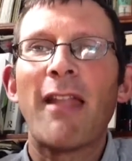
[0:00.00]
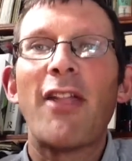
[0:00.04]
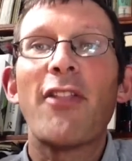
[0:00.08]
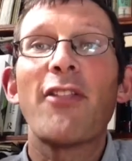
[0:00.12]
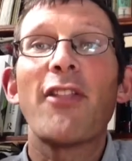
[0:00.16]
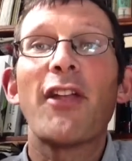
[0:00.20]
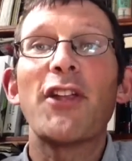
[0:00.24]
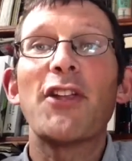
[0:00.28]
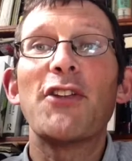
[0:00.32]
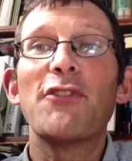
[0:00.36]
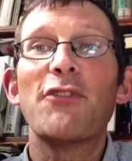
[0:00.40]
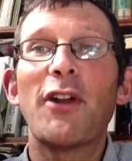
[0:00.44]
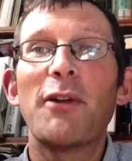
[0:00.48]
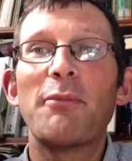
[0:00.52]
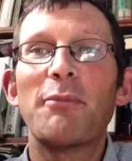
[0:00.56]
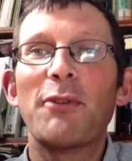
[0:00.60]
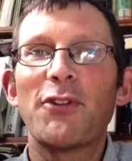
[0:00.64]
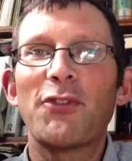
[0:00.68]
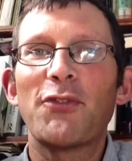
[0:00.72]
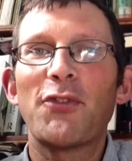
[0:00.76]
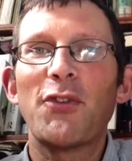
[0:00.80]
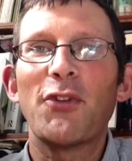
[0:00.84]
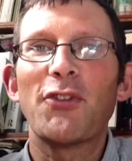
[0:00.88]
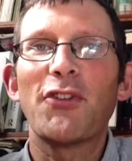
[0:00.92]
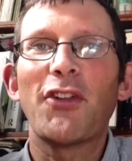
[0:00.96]
Thank you very
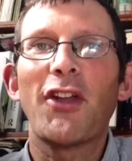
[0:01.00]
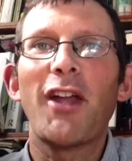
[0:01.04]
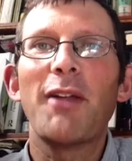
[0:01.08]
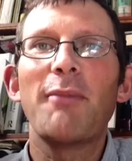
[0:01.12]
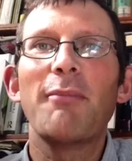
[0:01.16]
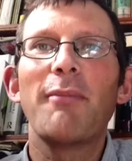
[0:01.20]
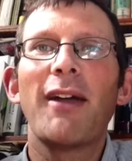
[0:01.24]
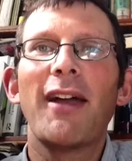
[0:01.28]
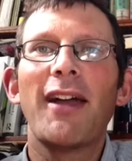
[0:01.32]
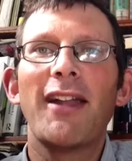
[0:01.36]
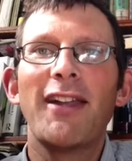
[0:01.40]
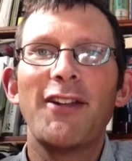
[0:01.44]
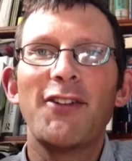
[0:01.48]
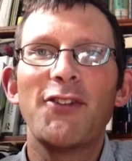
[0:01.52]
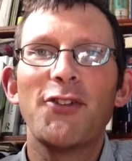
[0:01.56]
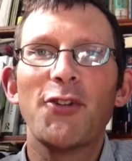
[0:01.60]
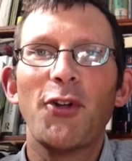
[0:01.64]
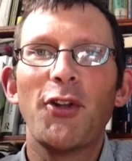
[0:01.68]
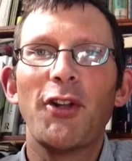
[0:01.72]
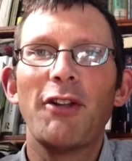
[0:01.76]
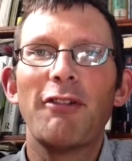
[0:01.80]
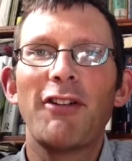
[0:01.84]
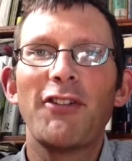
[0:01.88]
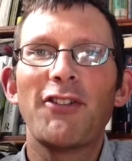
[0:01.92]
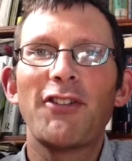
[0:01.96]
much for your time and enjoy
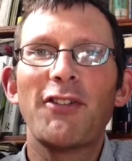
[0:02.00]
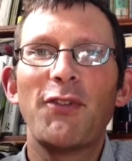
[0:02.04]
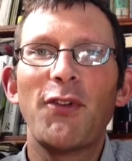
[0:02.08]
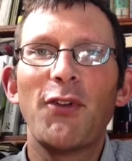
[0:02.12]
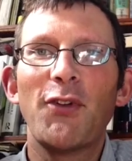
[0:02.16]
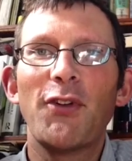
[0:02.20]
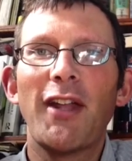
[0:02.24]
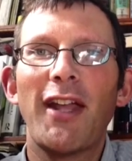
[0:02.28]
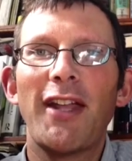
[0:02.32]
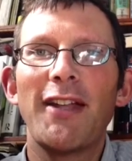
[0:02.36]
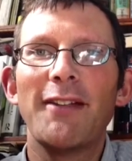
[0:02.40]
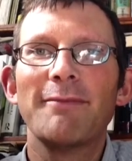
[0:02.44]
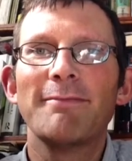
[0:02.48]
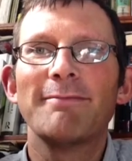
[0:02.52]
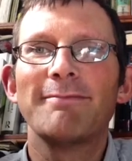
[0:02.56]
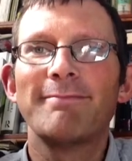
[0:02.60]
the rest of your day.